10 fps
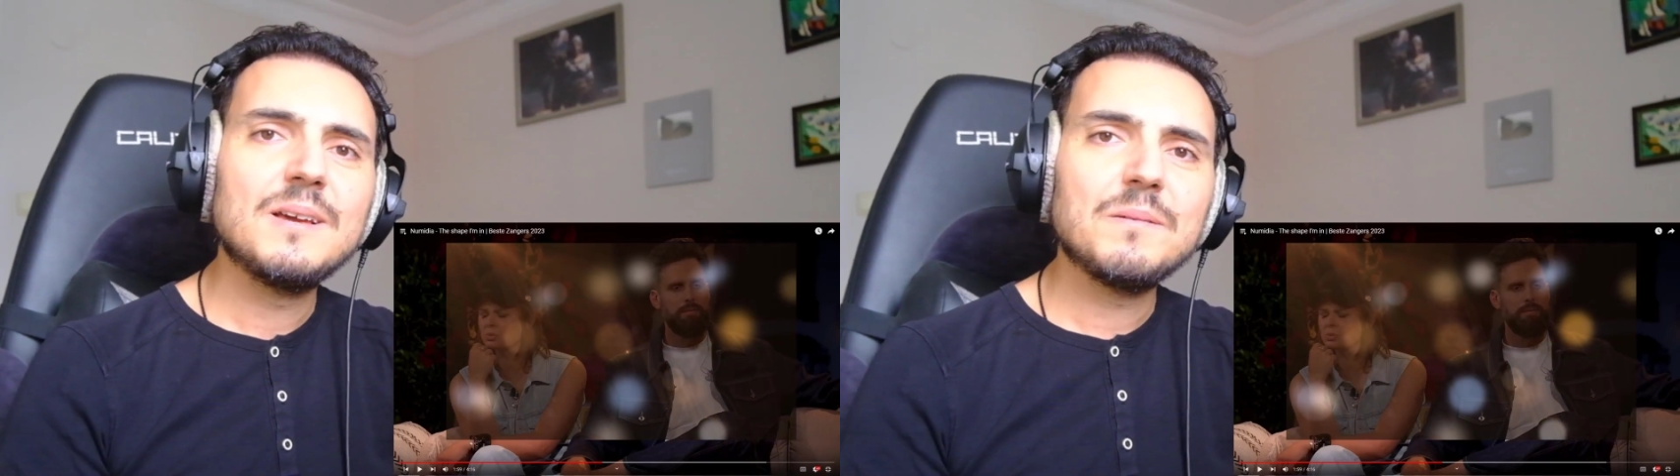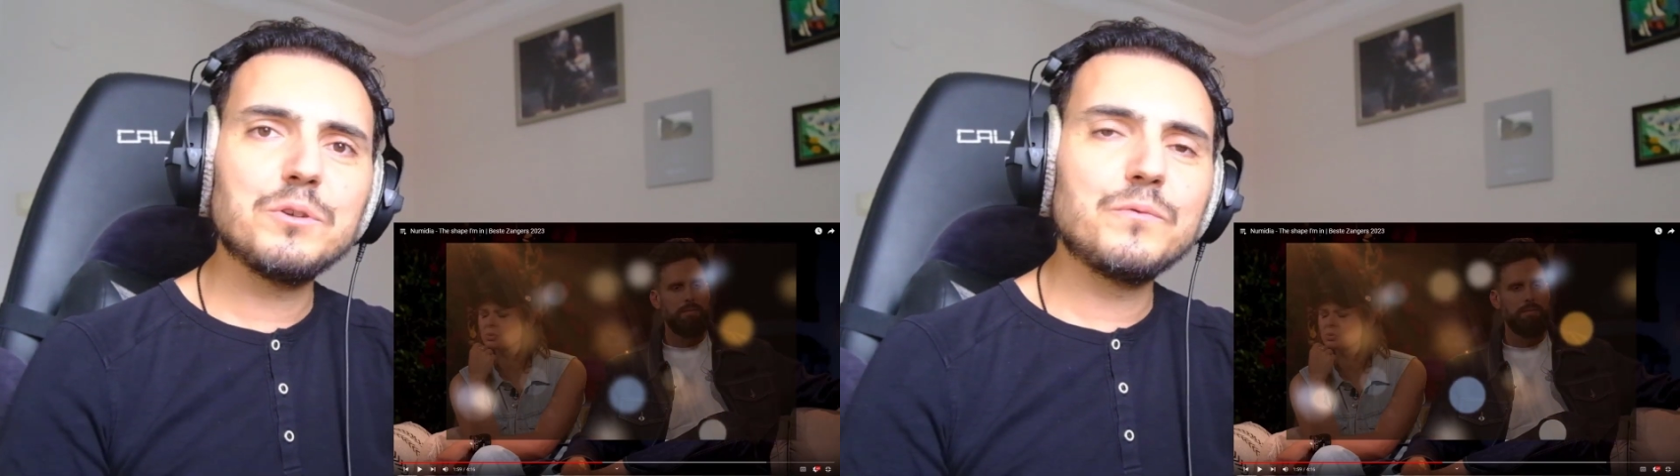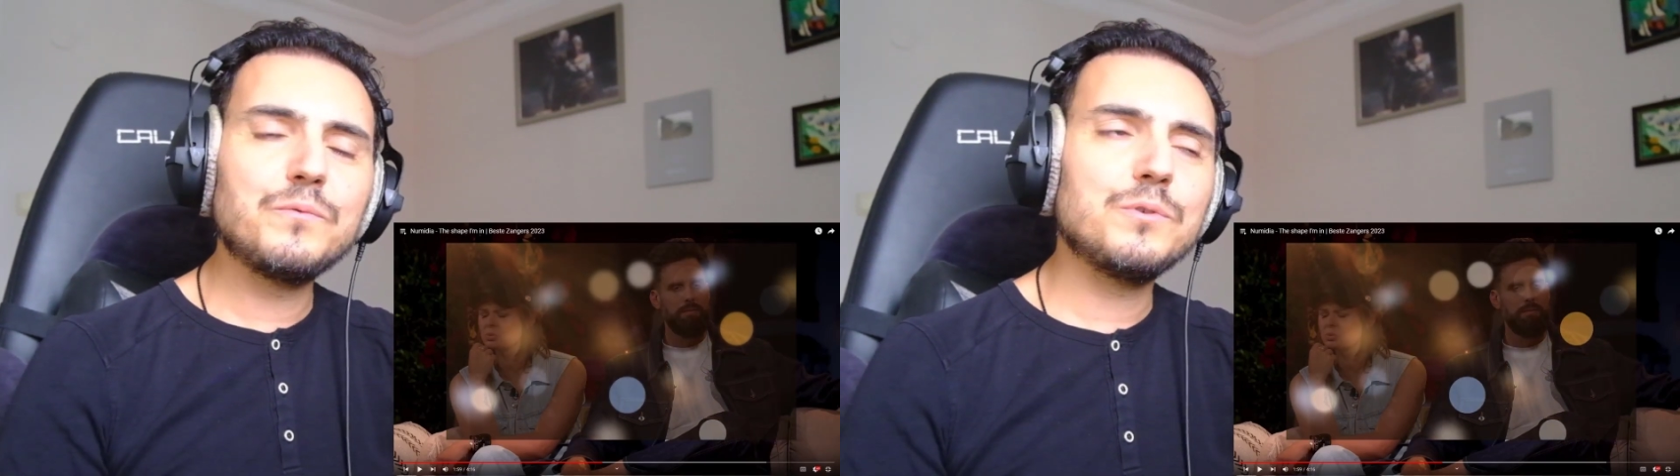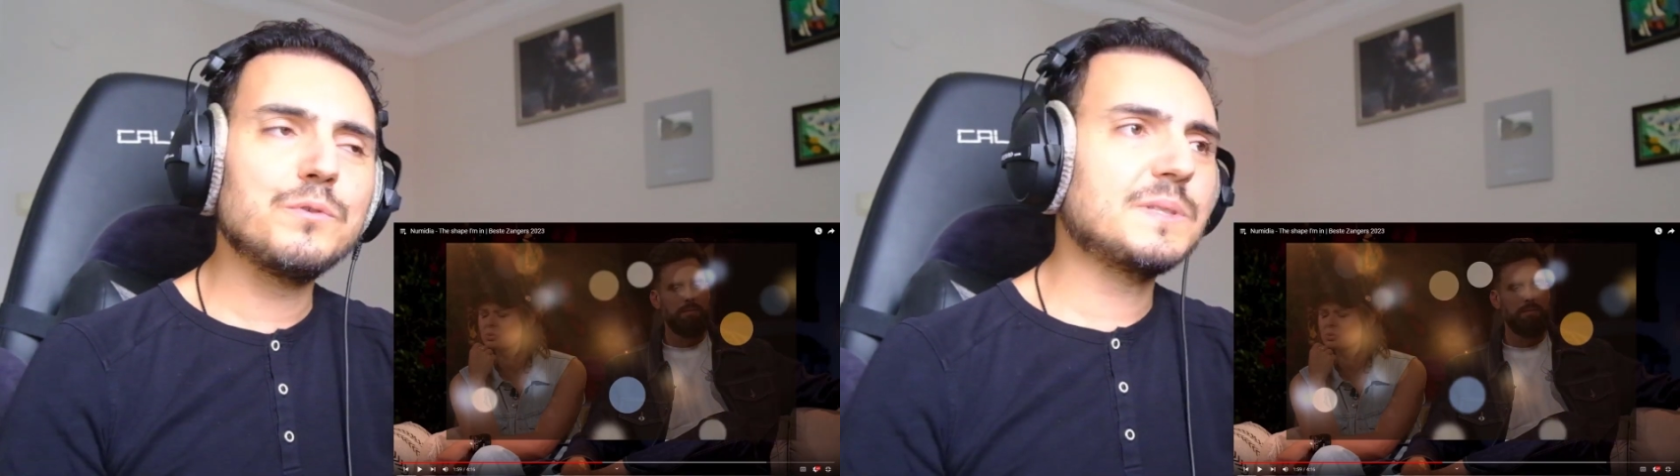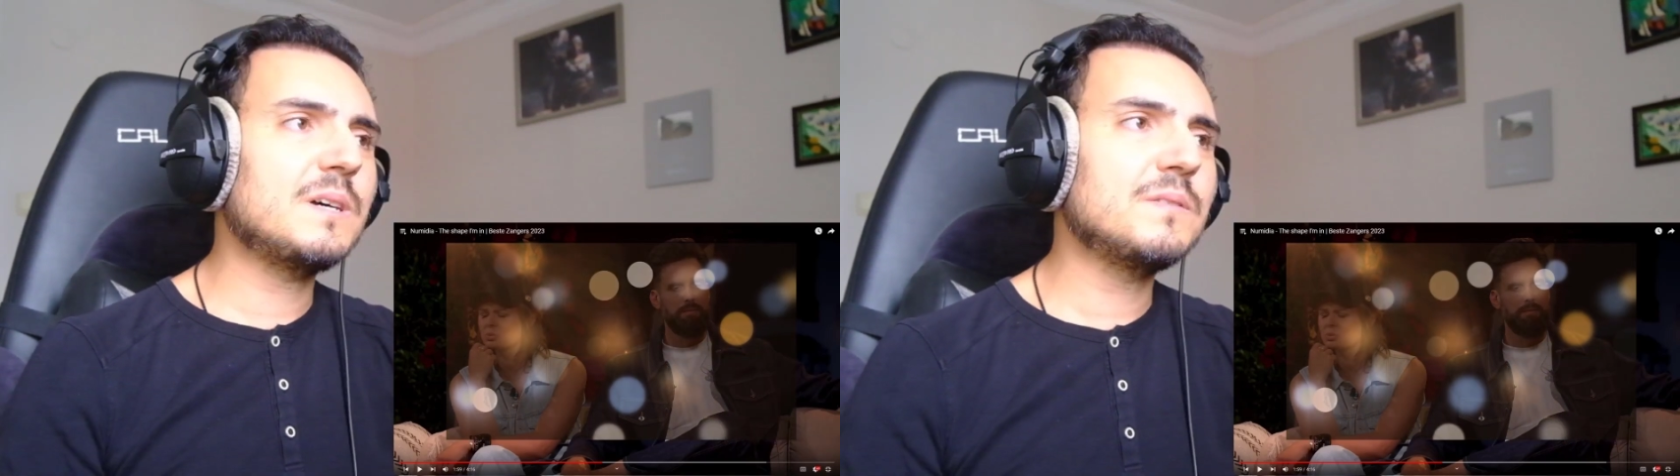
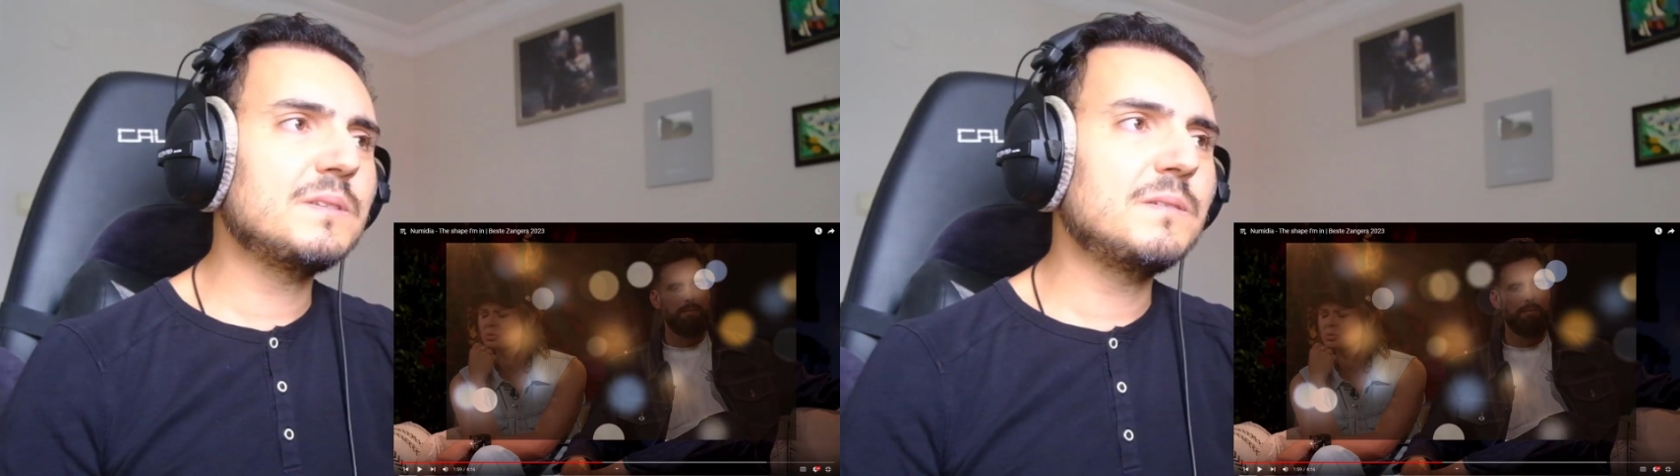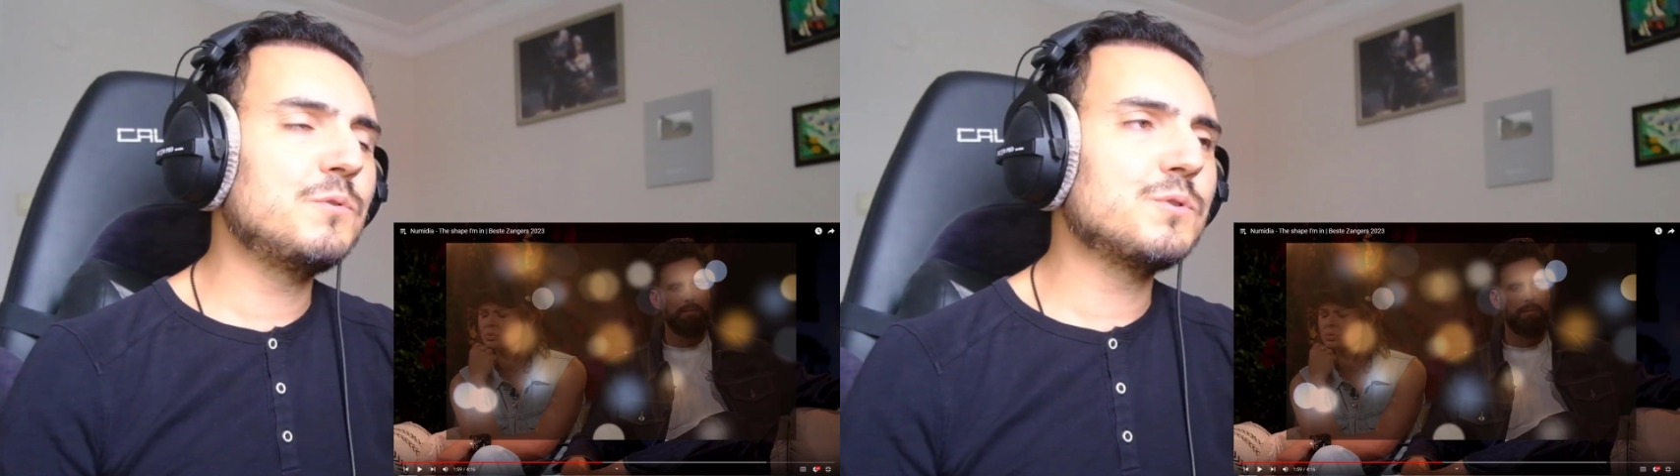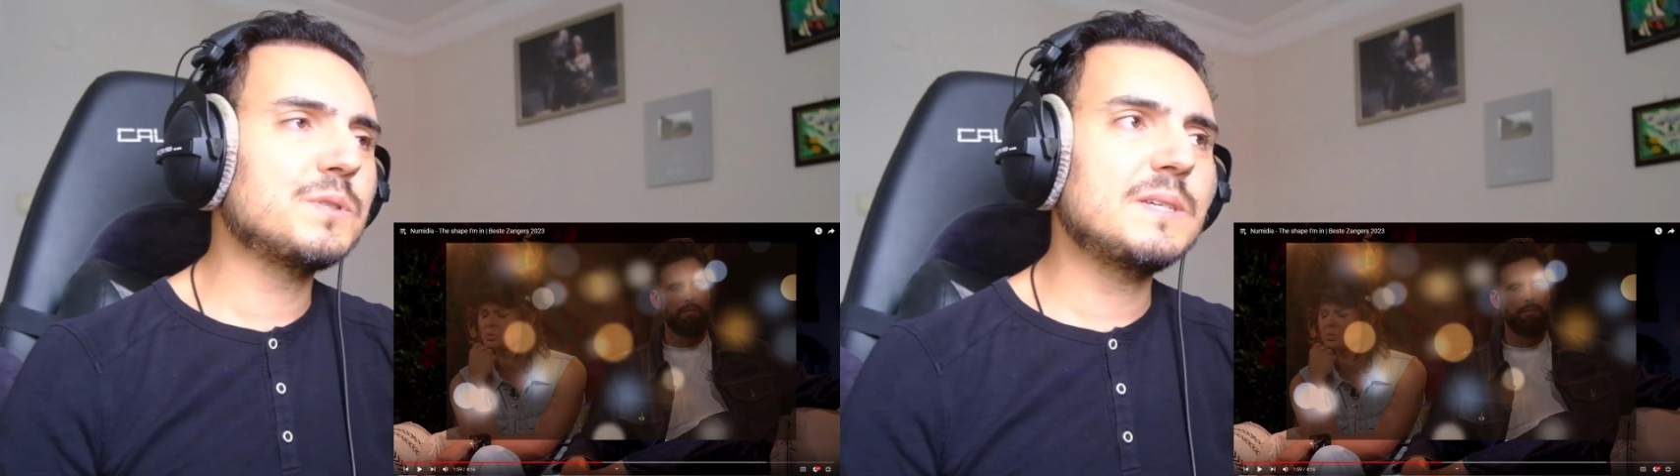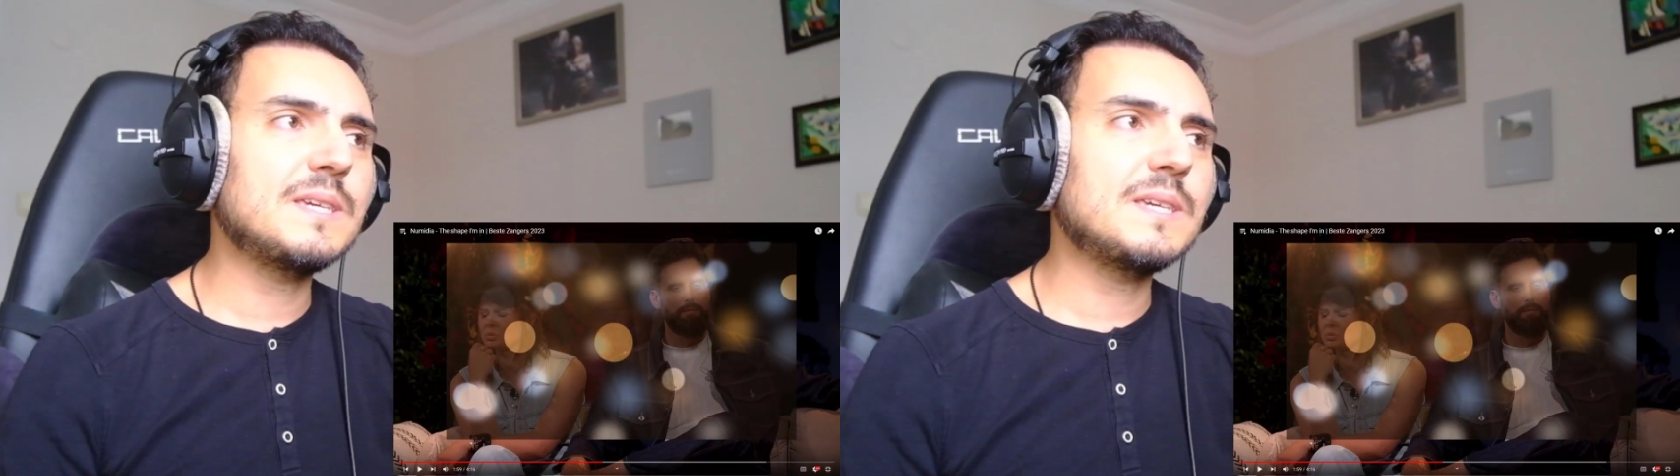beautiful sounding music,